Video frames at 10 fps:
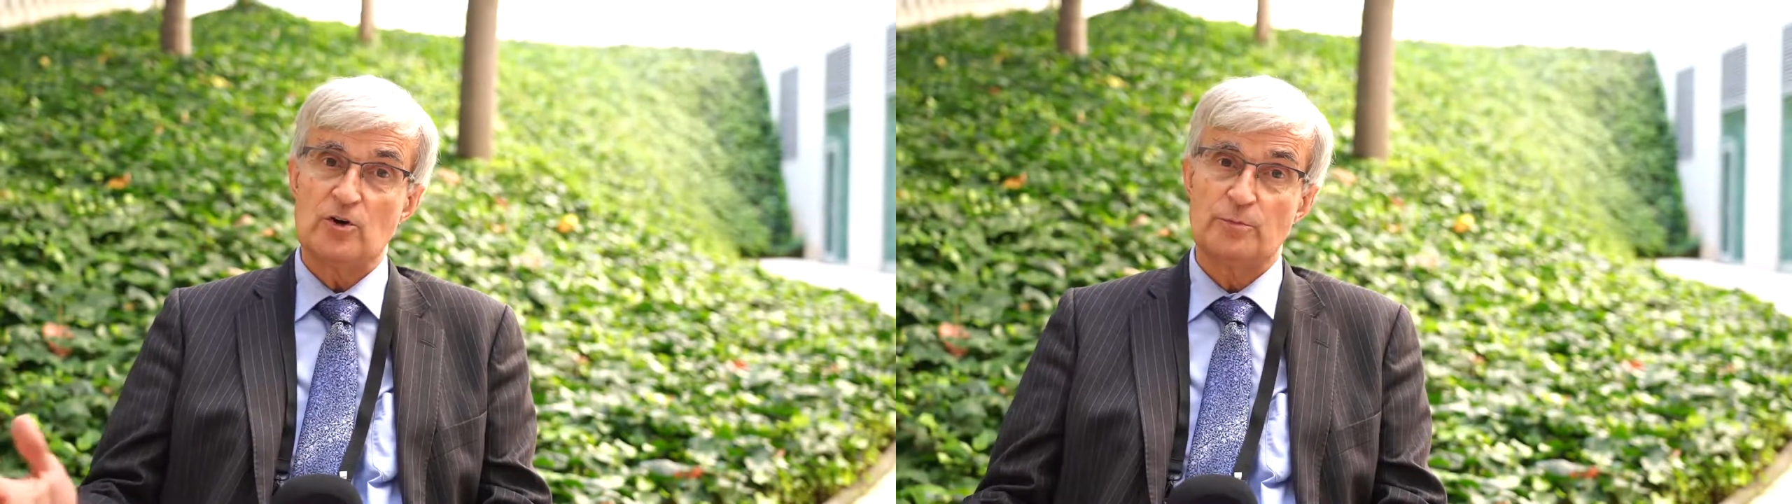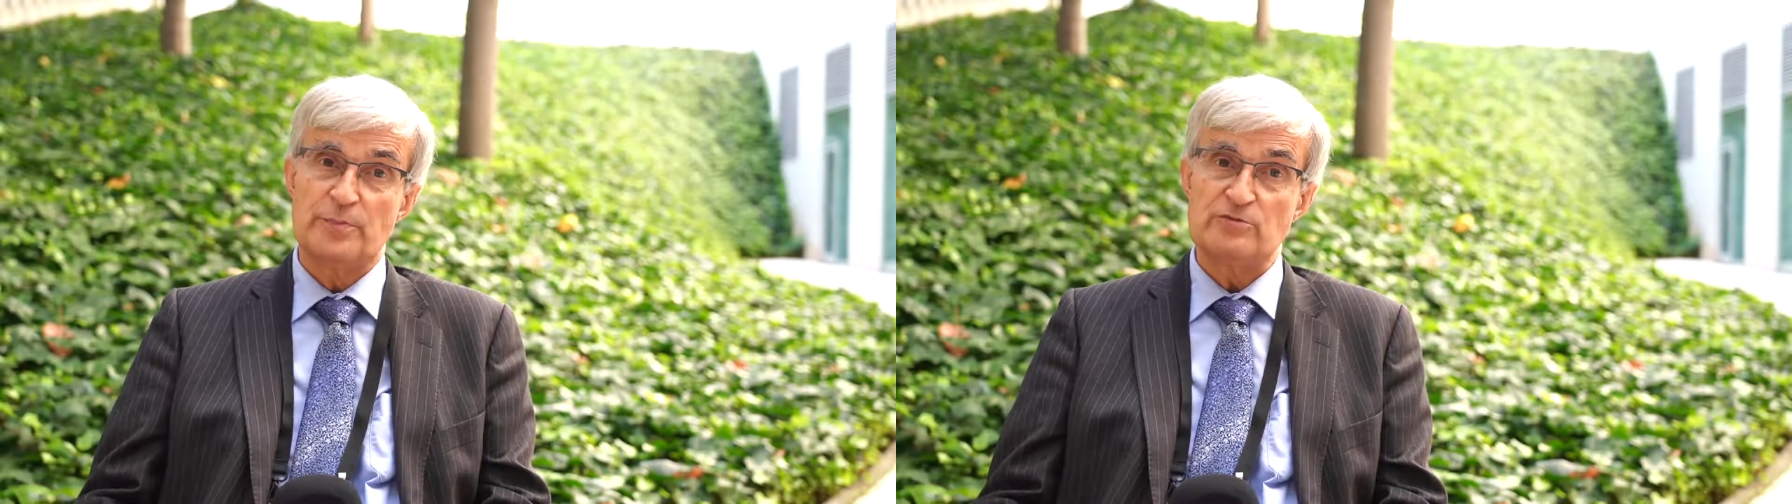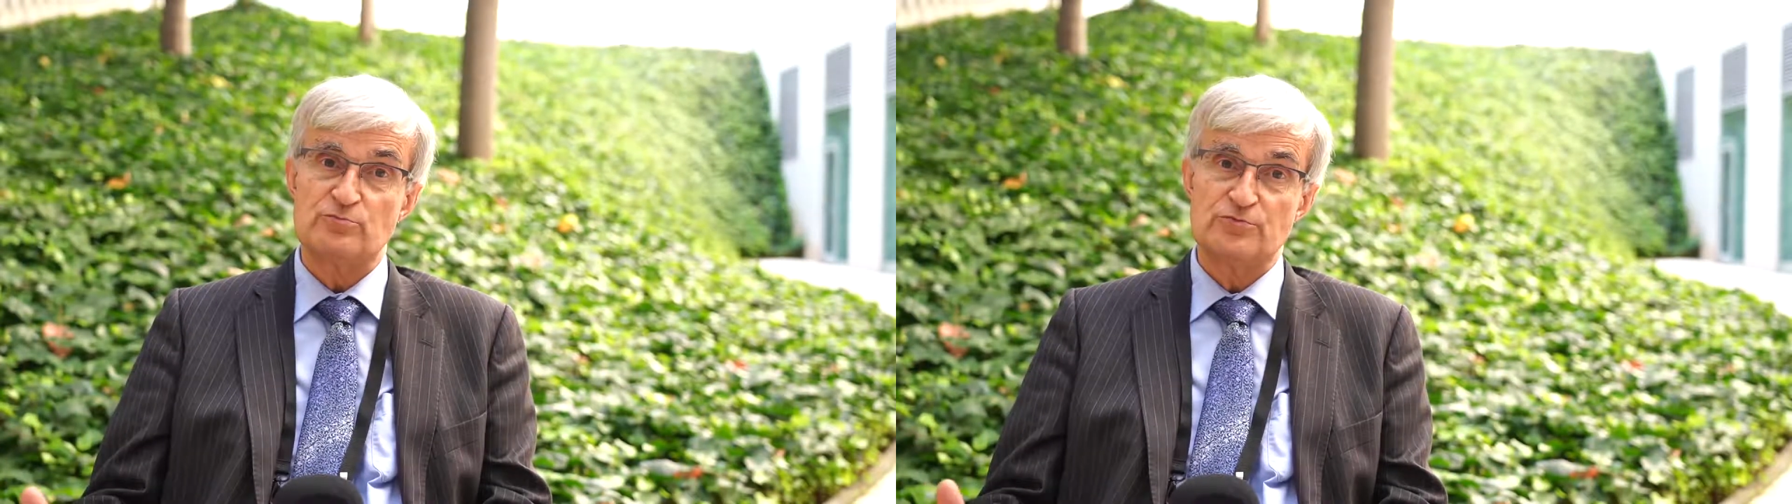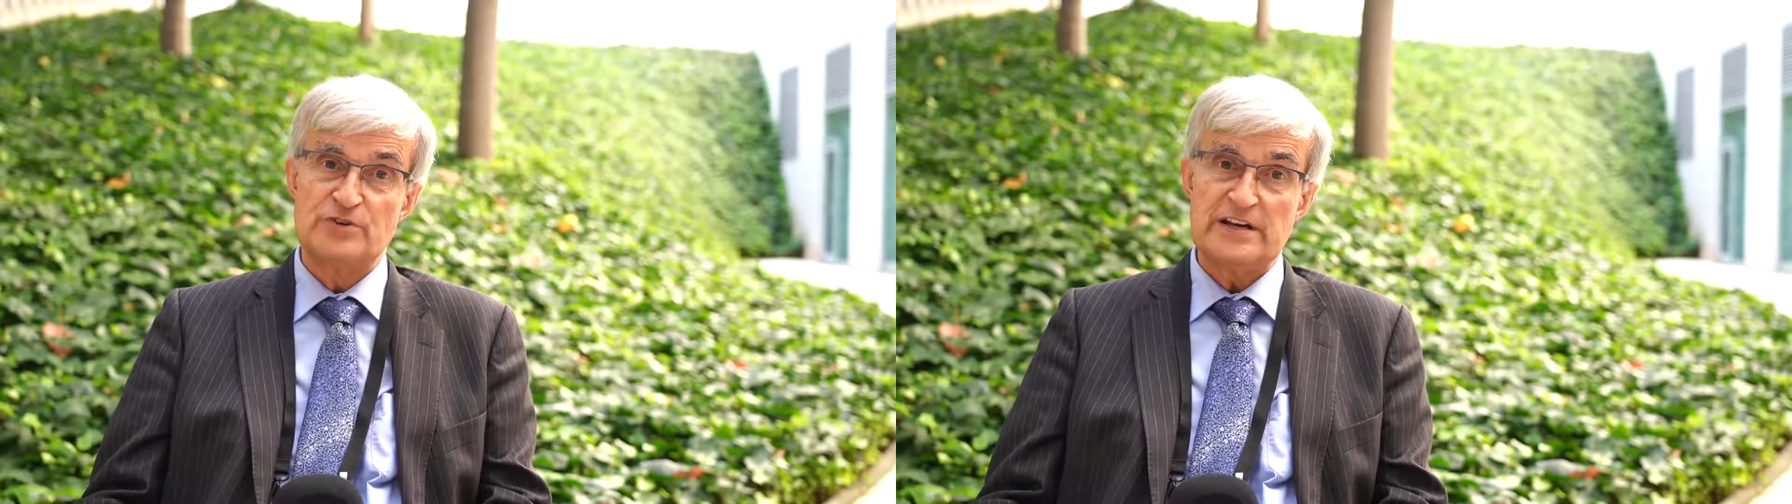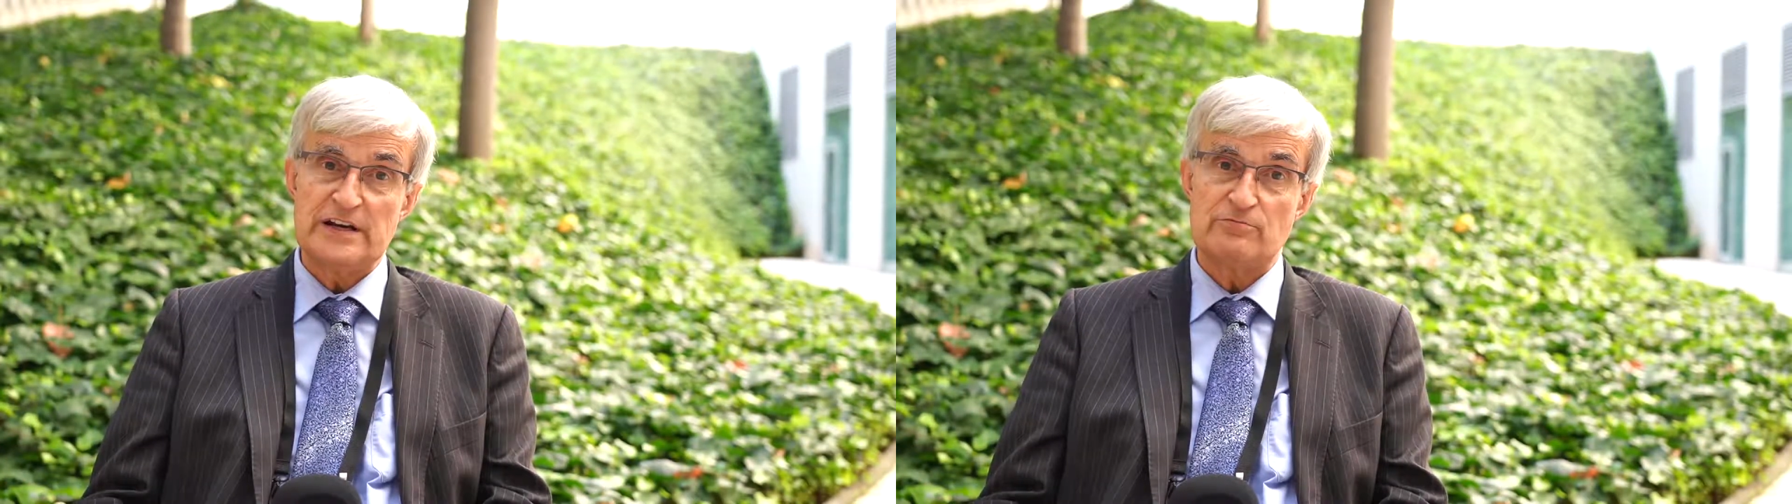could be
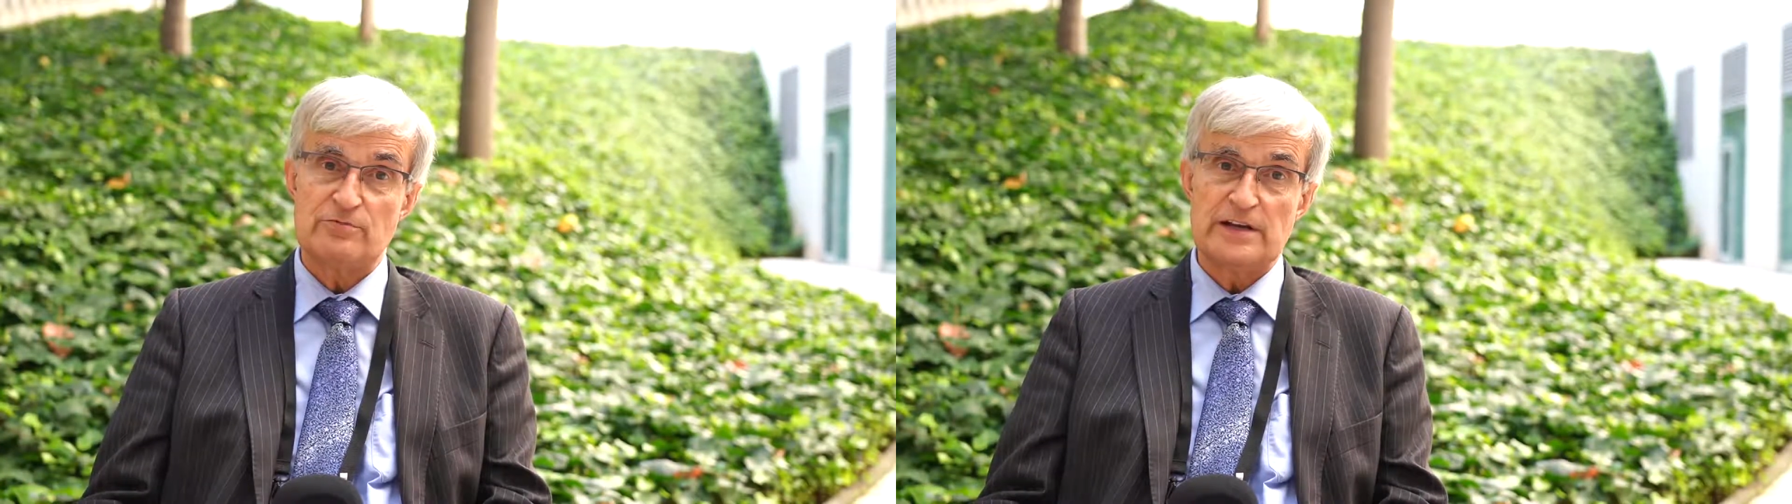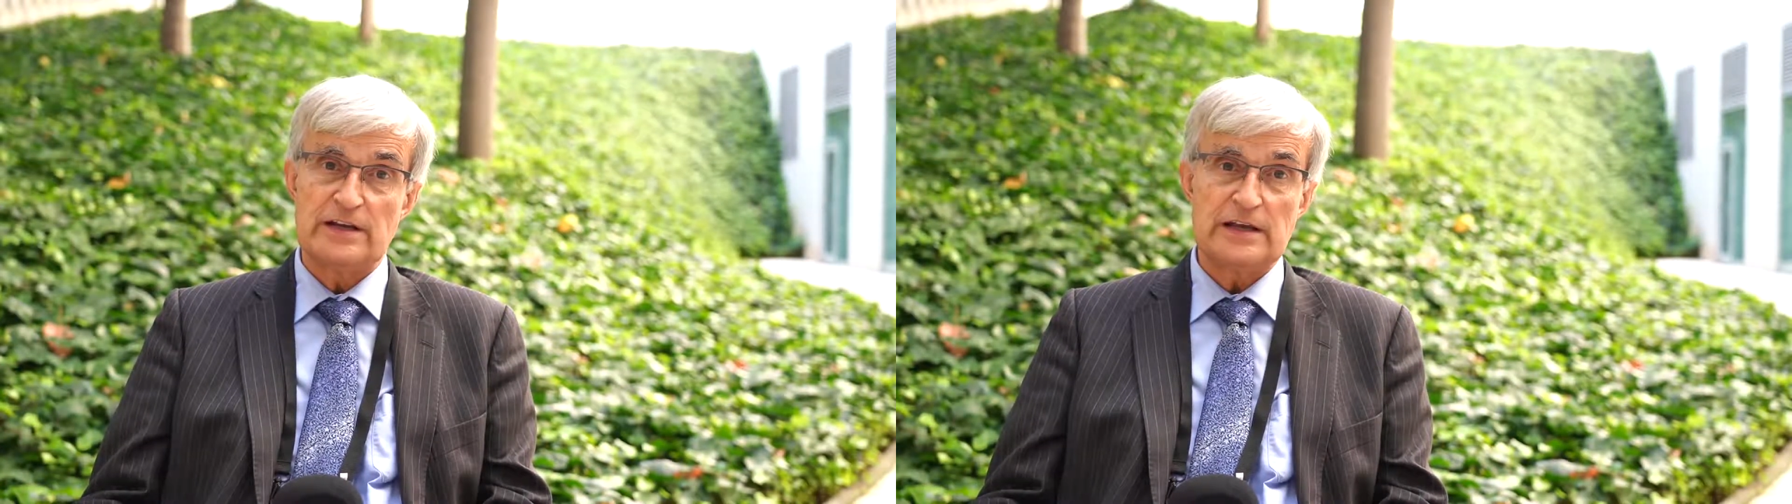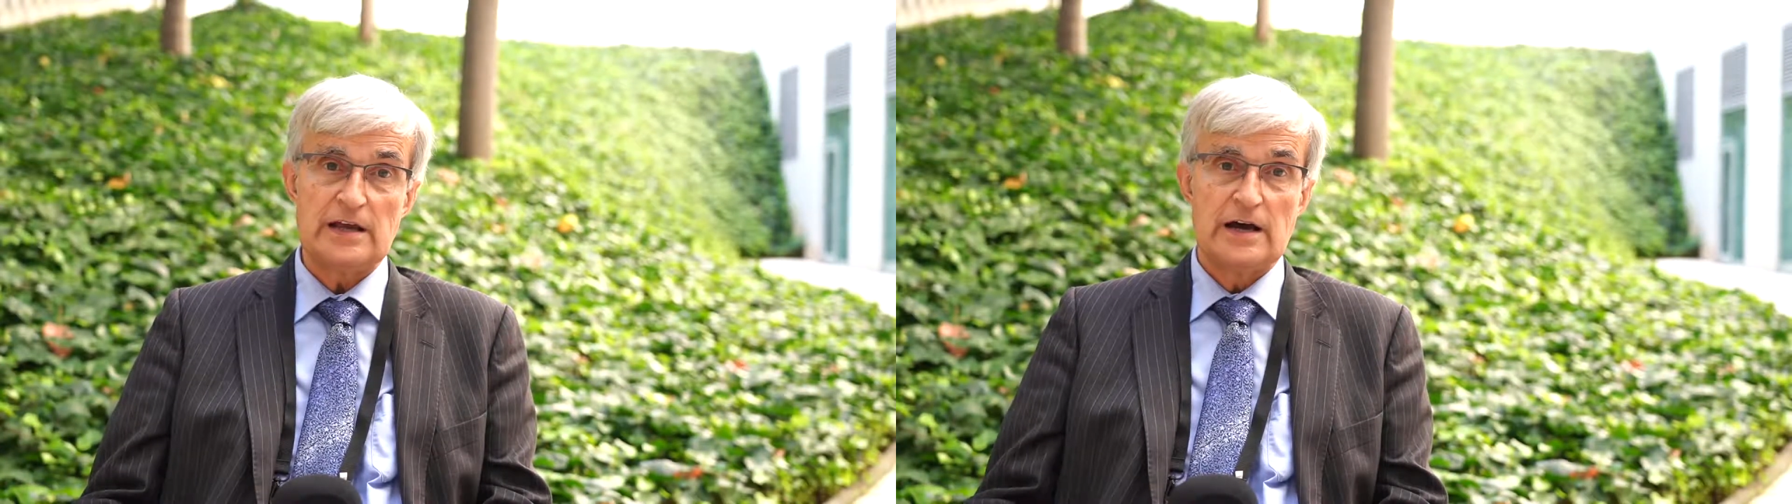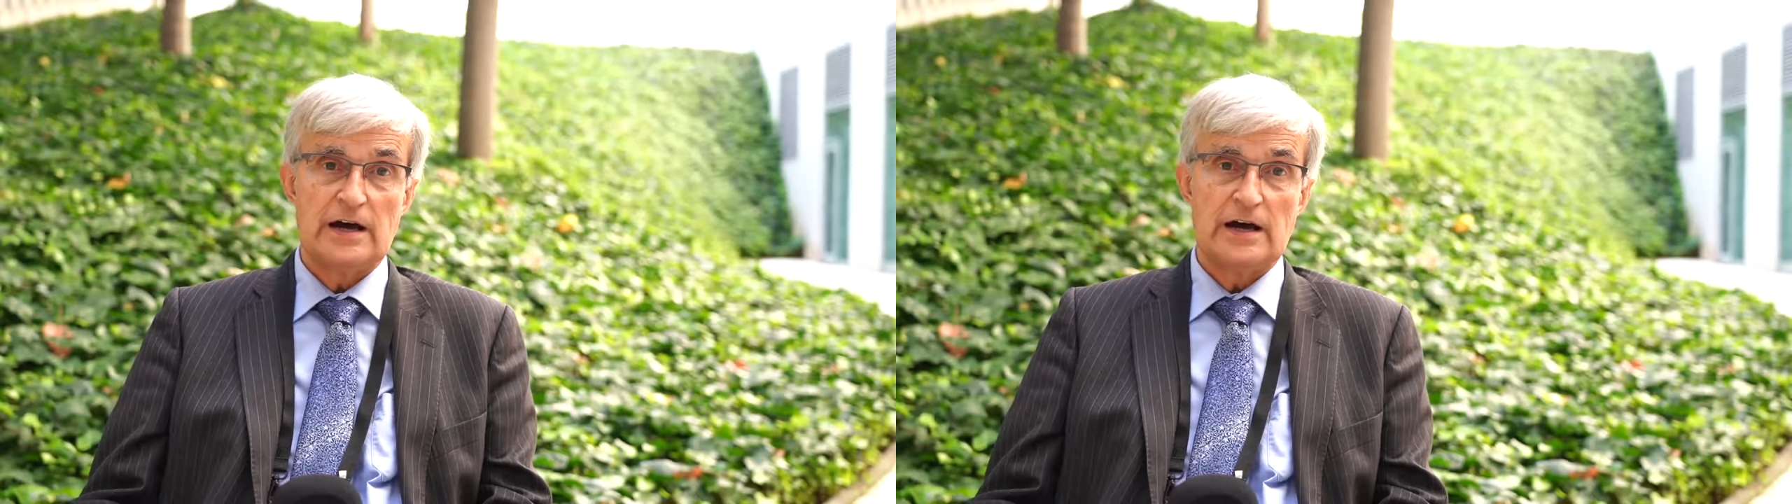really